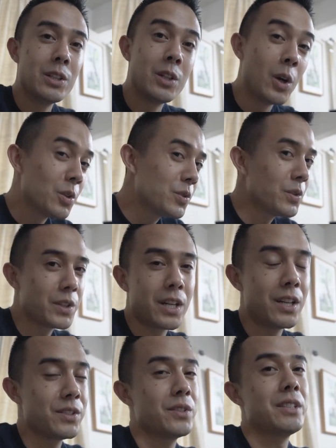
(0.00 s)
goes through your
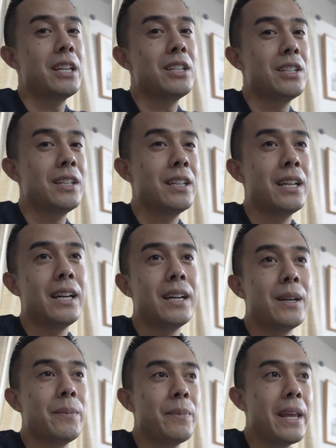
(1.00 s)
consultation
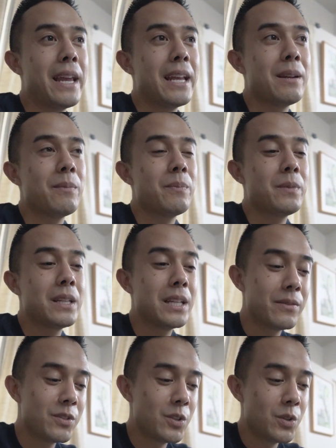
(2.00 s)
and
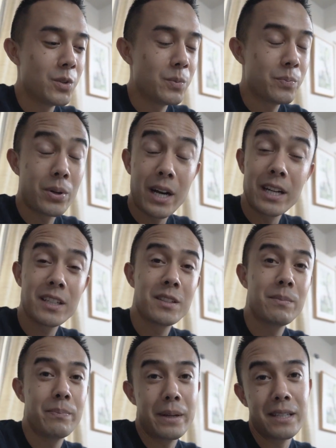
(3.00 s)
gives you
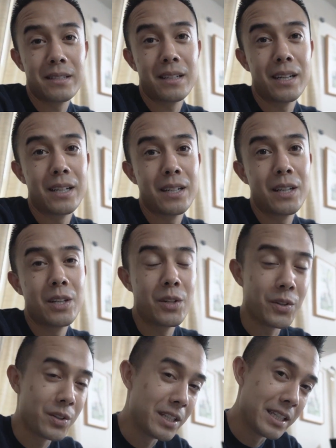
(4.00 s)
products based on
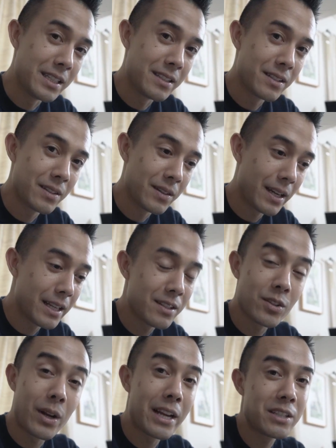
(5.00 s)
your needs. All right,
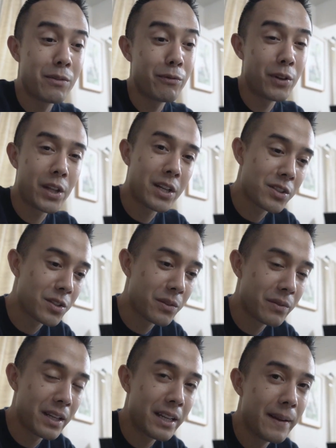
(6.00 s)
so I actually filled out a
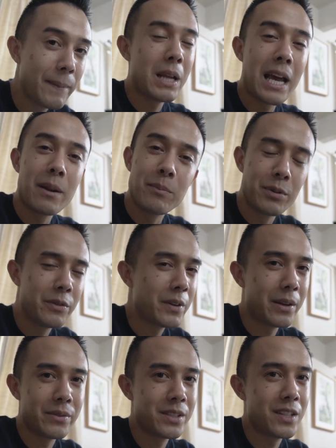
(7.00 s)
survey, had a brief
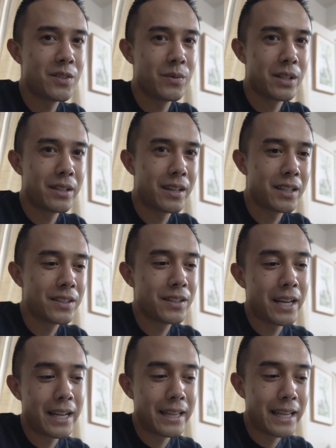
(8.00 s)
conversation with the doctor,
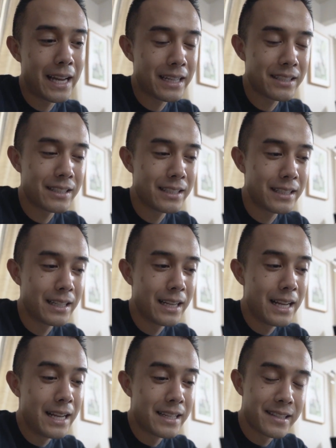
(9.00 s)
and they actually
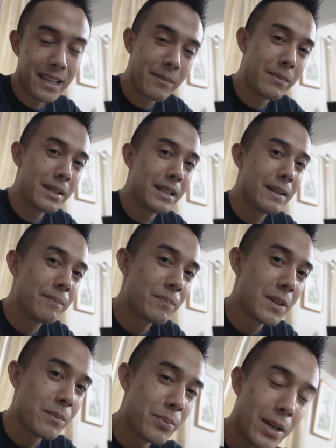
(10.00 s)
sent me
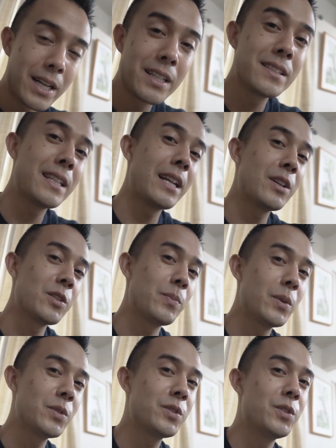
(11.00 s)
products that are
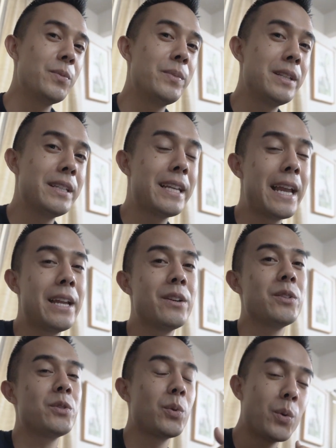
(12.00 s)
supposed to be
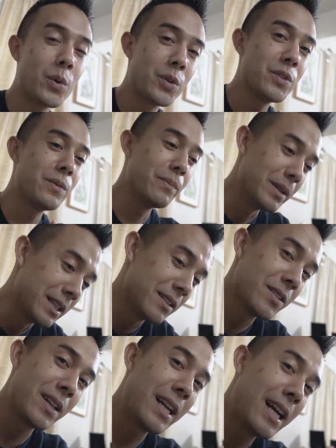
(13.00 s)
catered towards me. So I